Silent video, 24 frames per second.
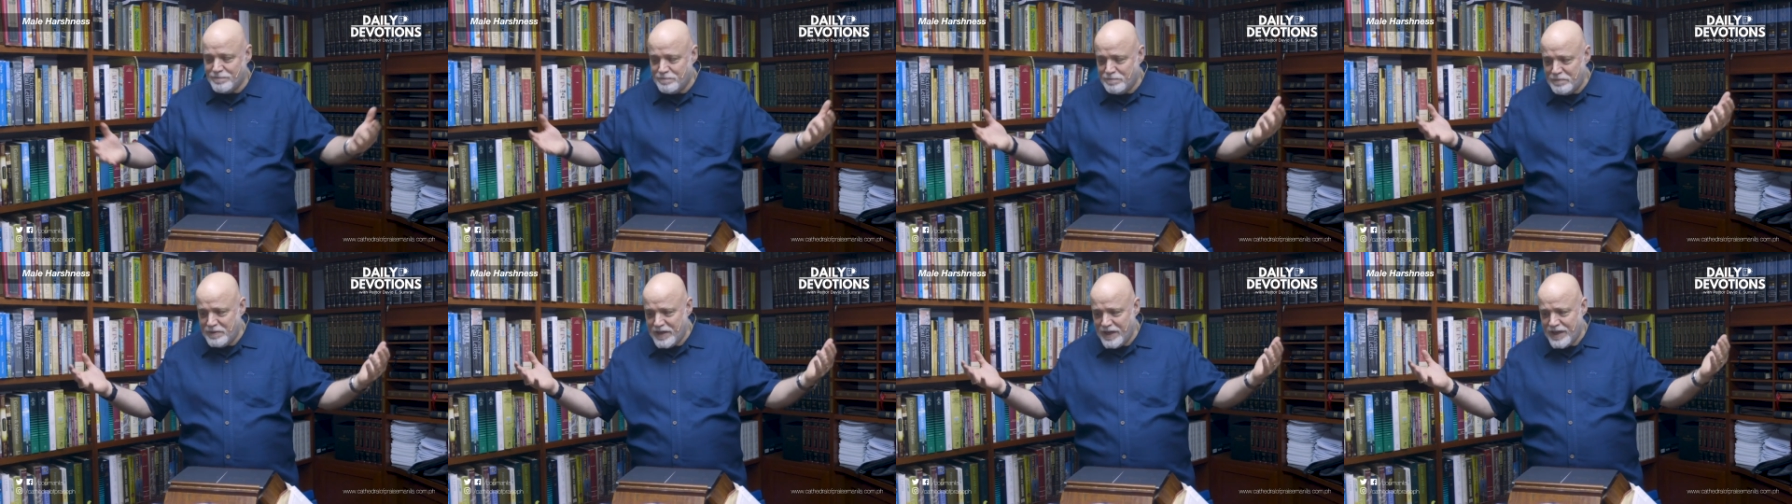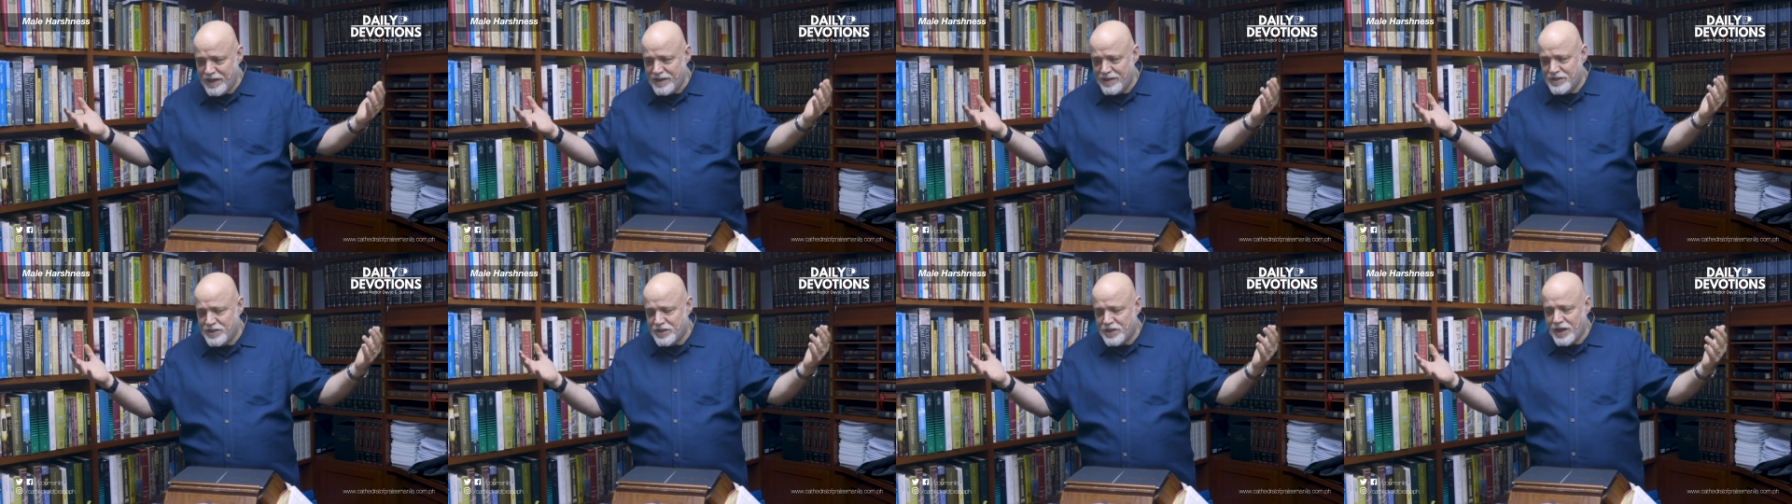
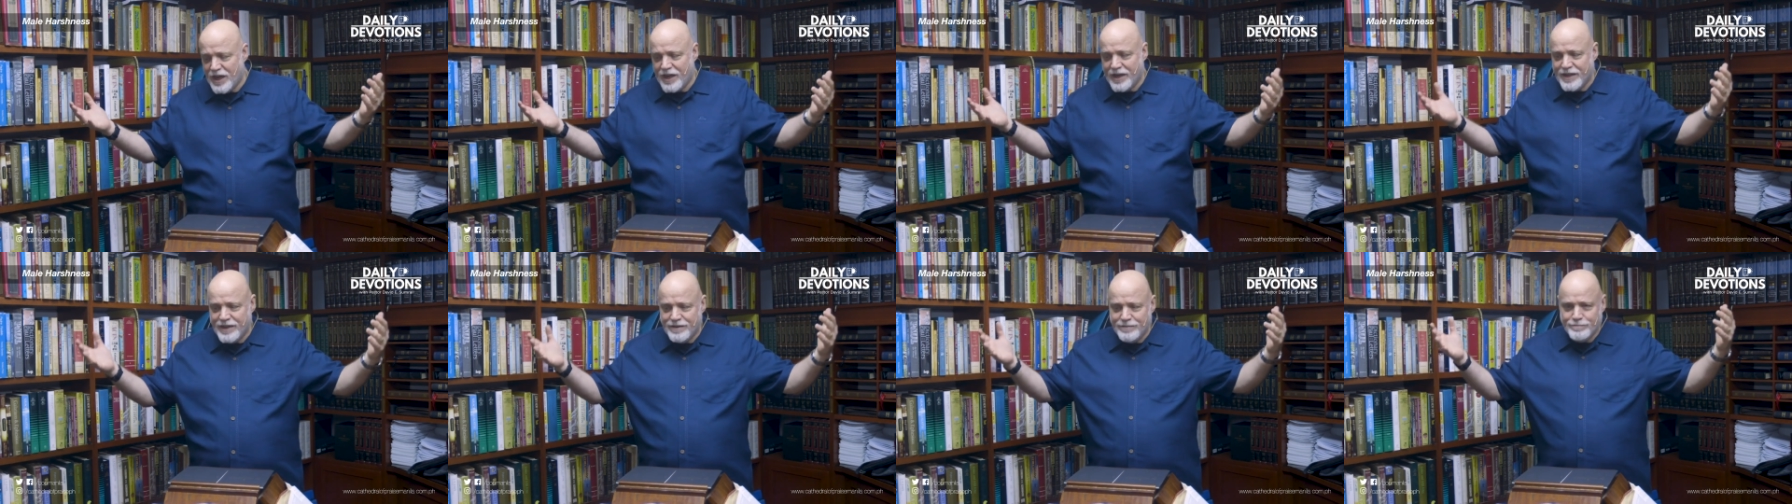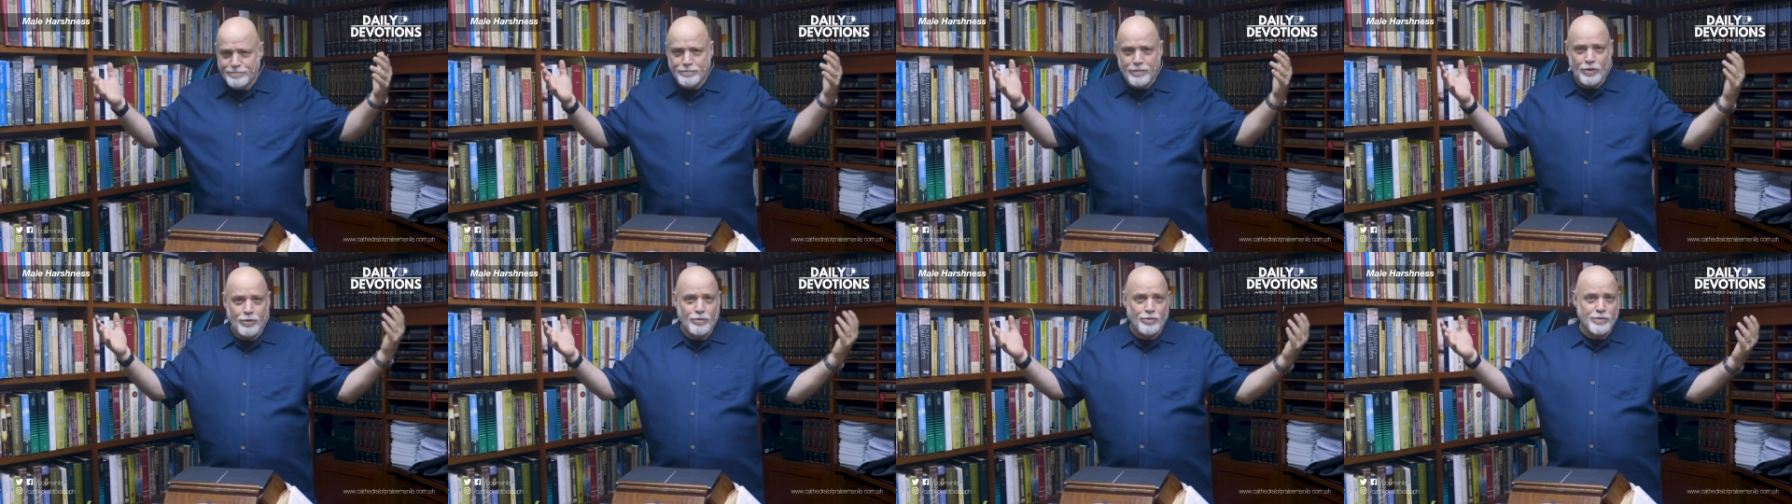big
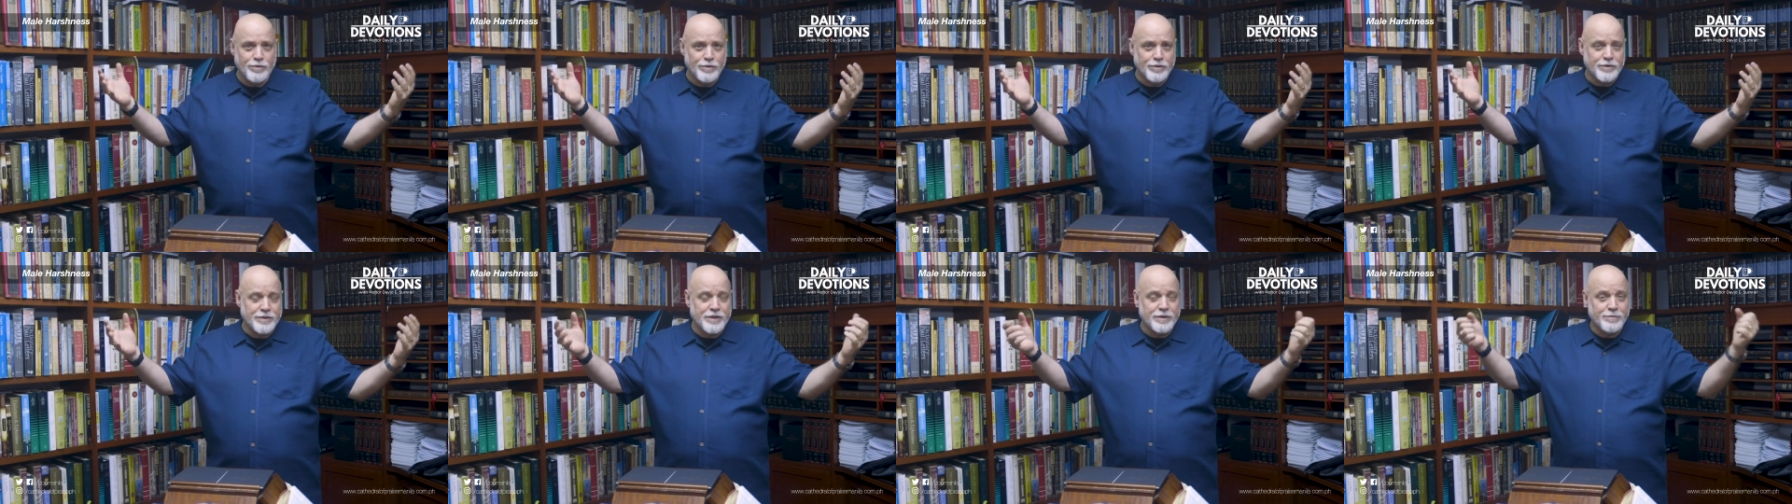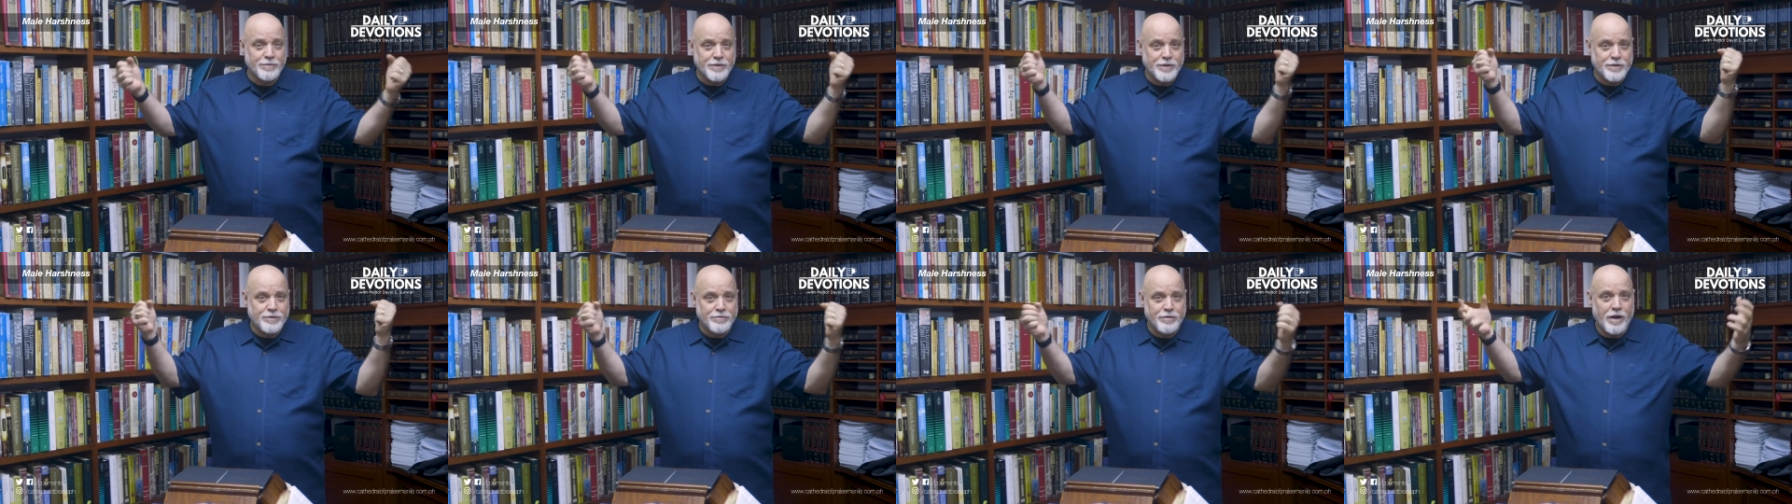giant boulders that
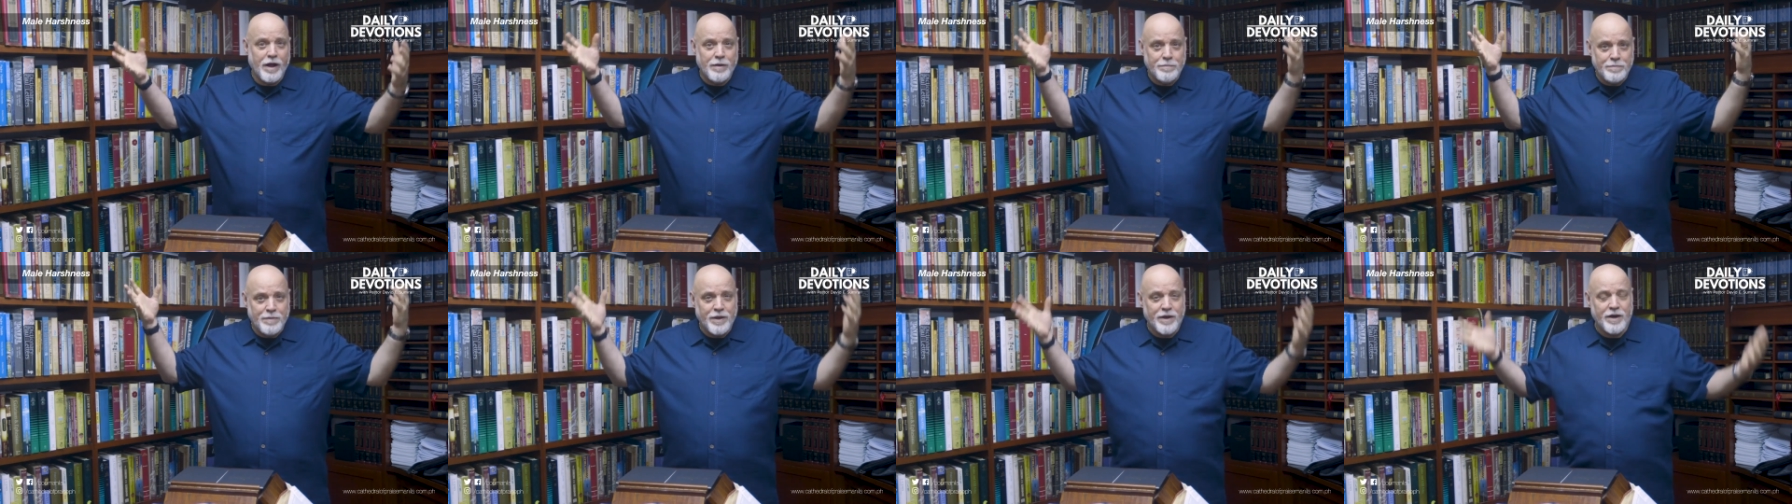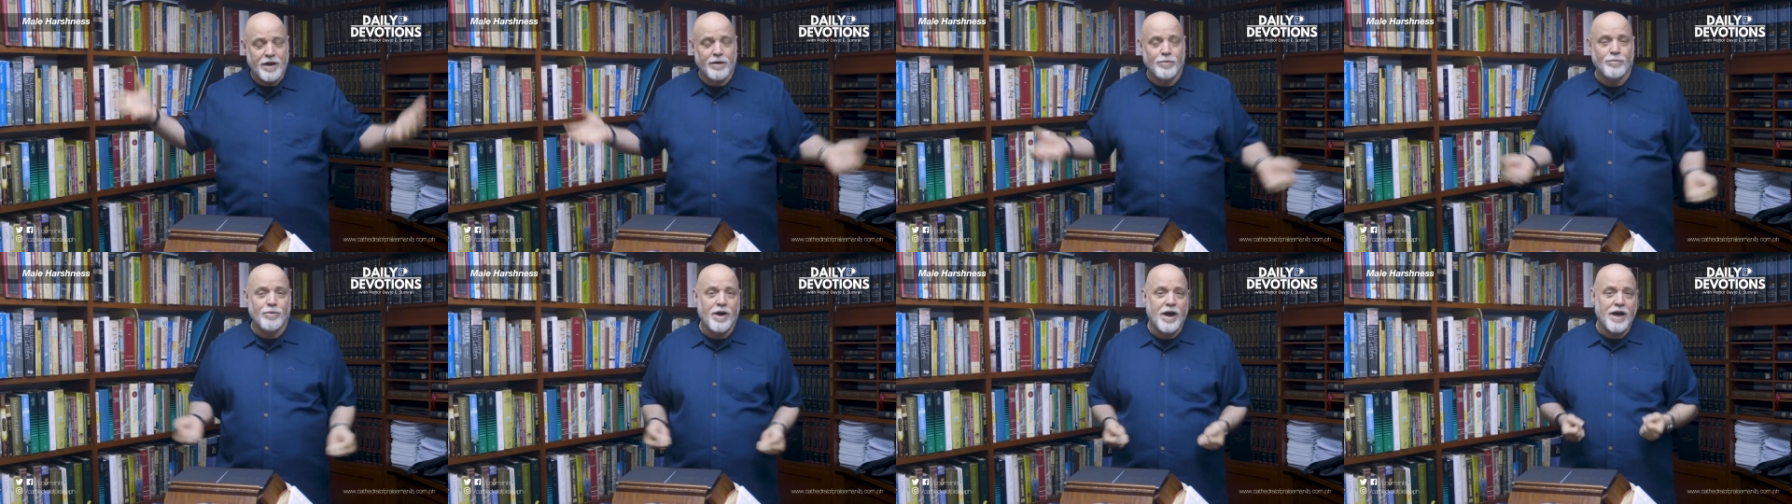we drop on
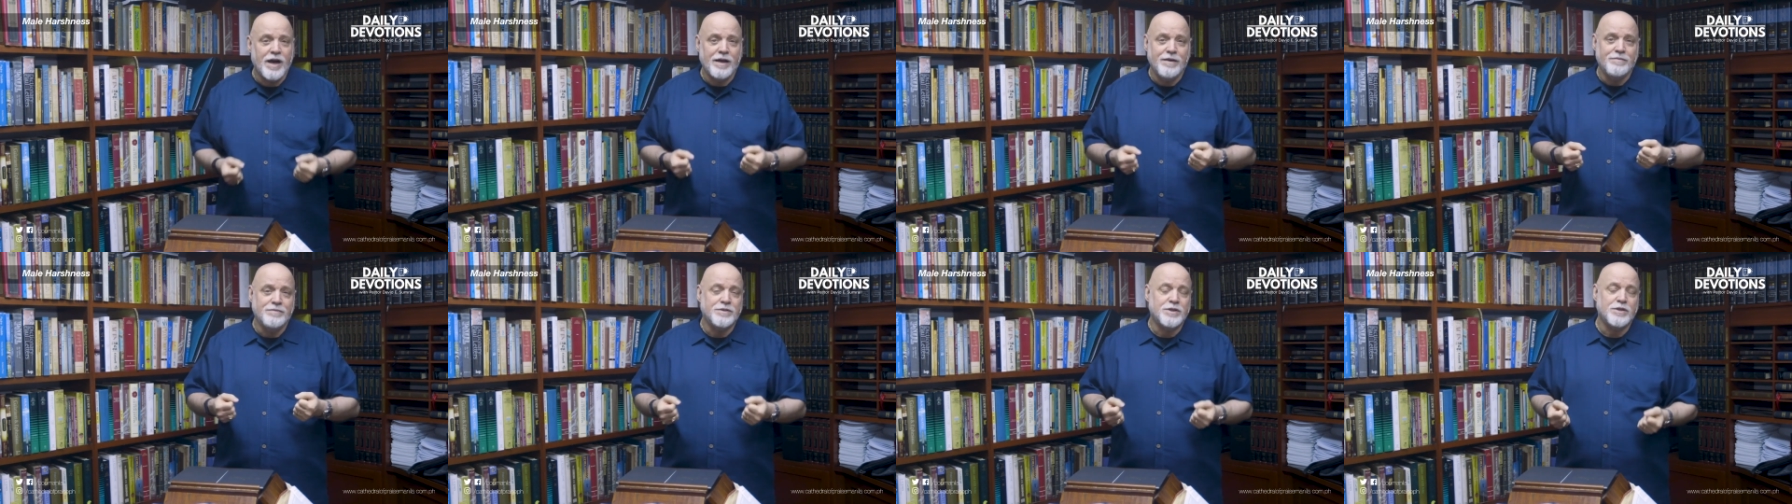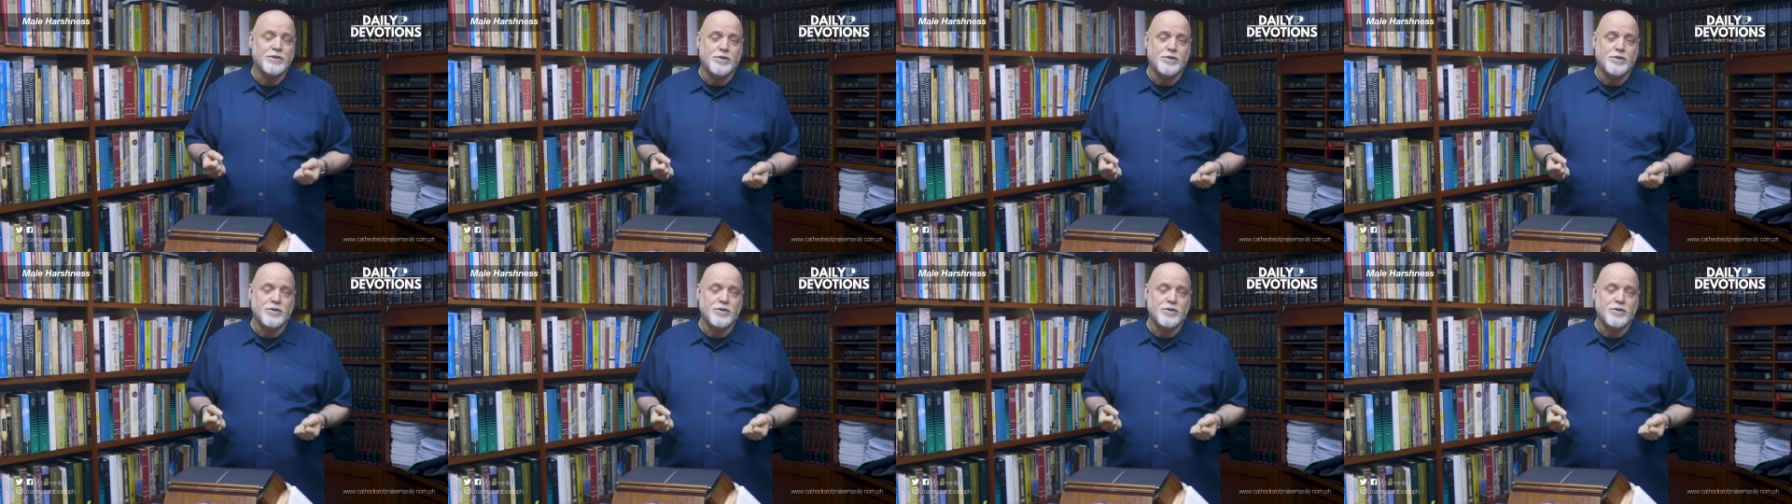our wives'